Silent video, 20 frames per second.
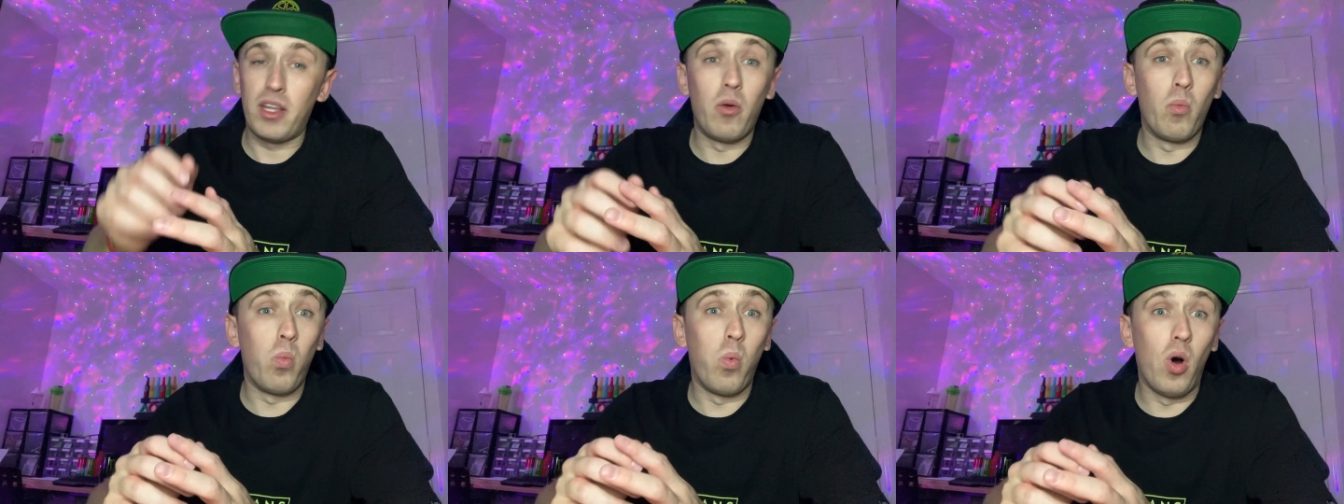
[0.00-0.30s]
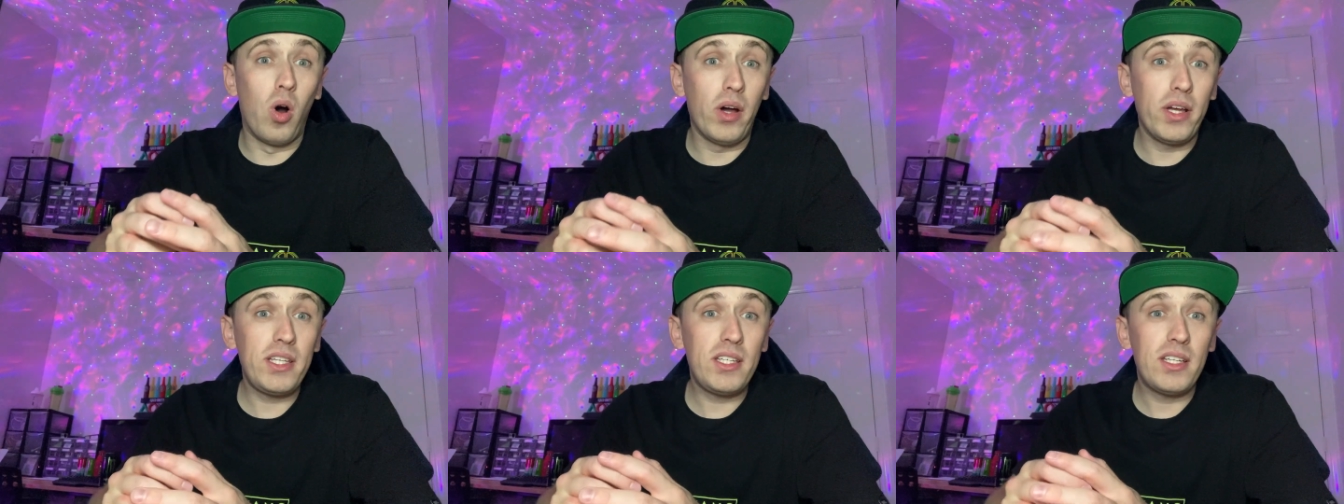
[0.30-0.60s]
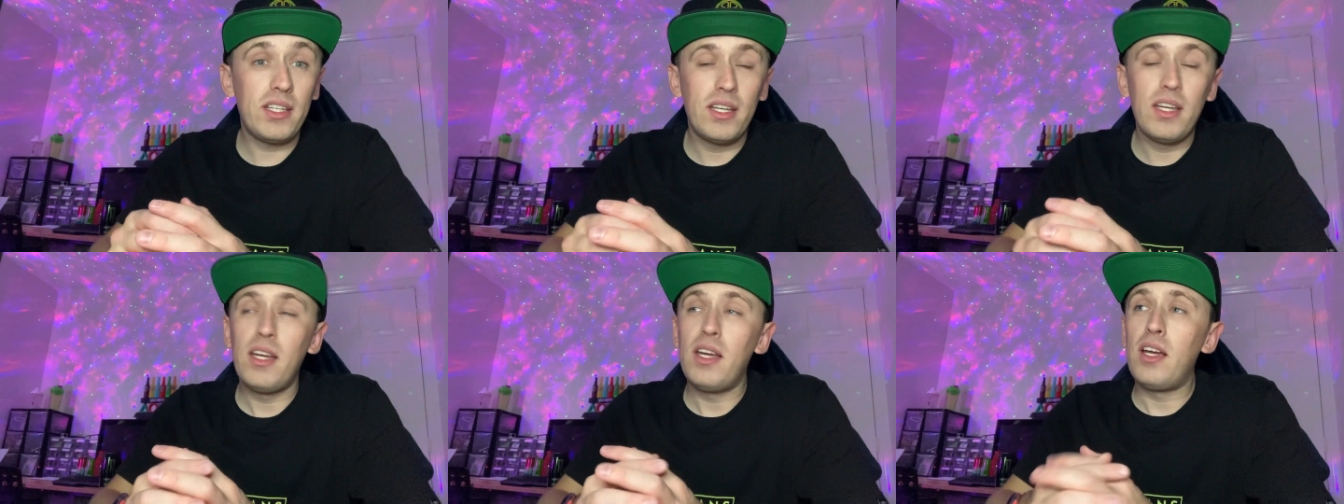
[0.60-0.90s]
Why?
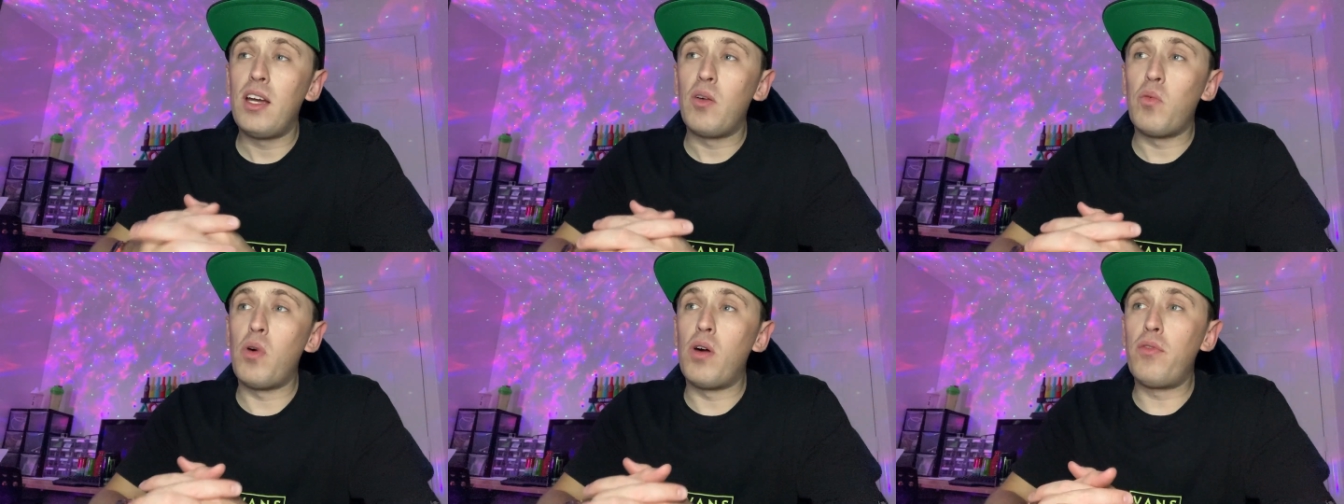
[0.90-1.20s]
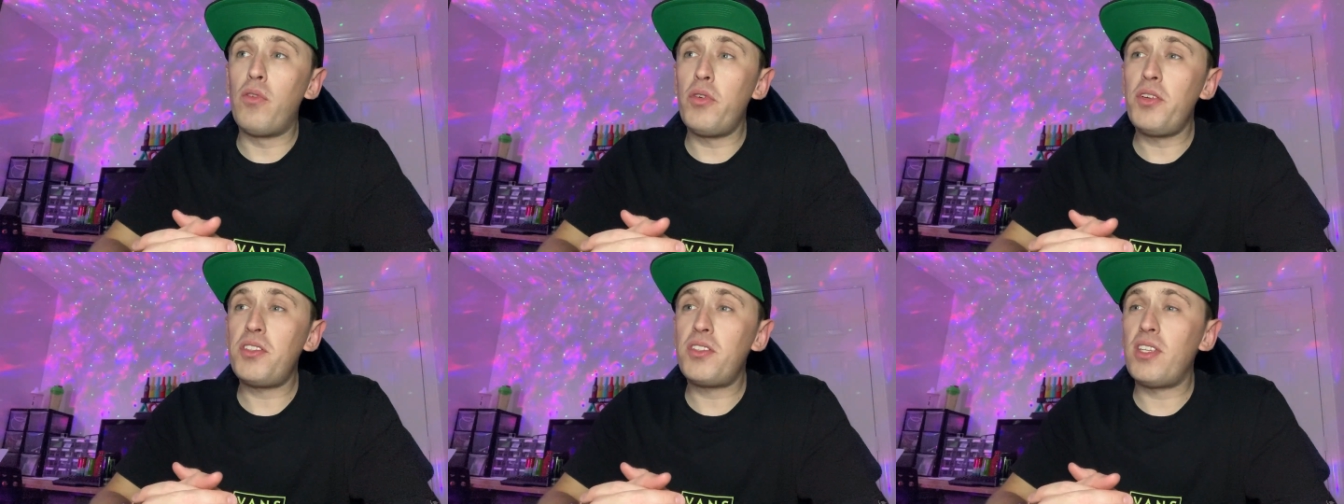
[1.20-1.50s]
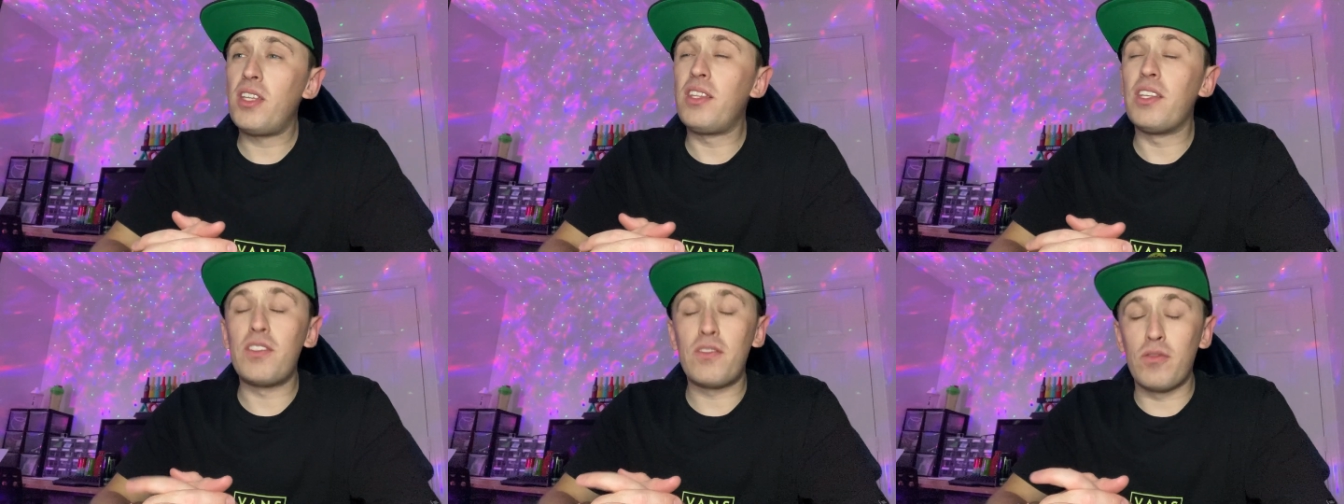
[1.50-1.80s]
Well, I've always
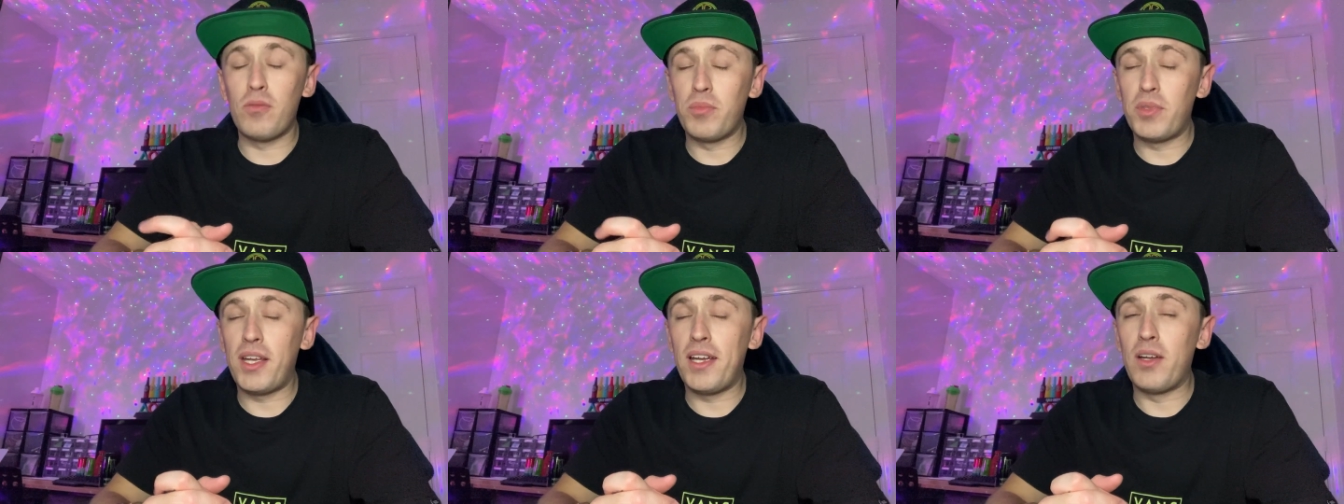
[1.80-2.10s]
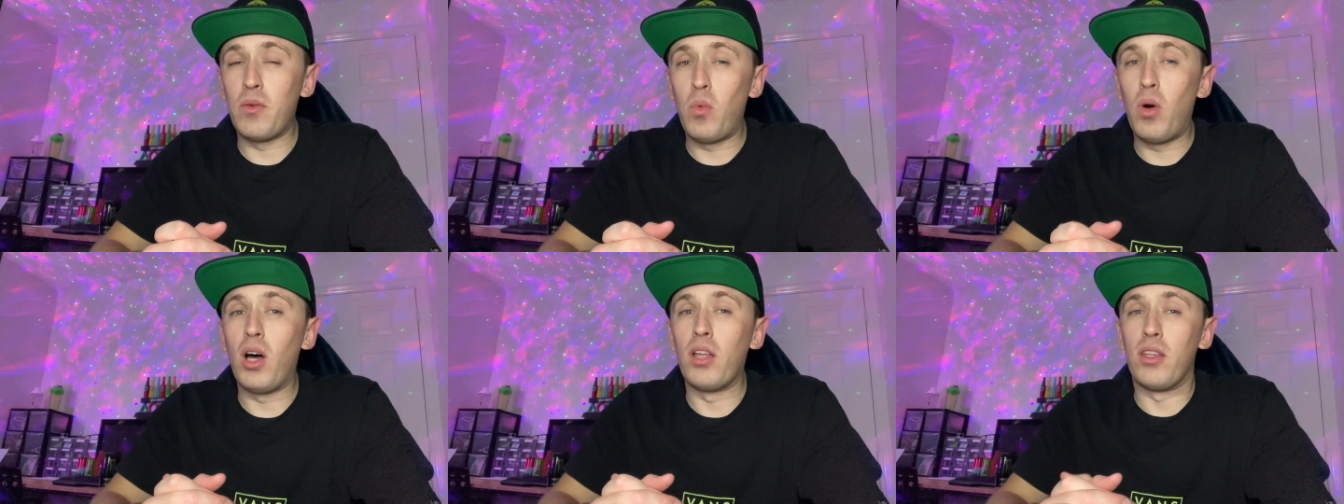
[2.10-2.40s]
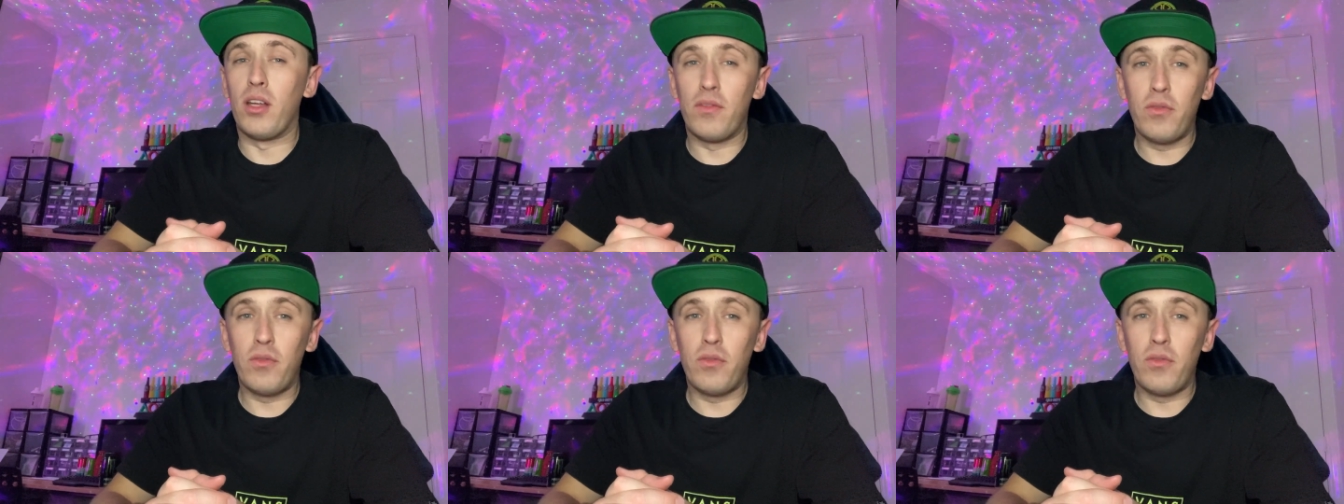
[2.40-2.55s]
said this from day one.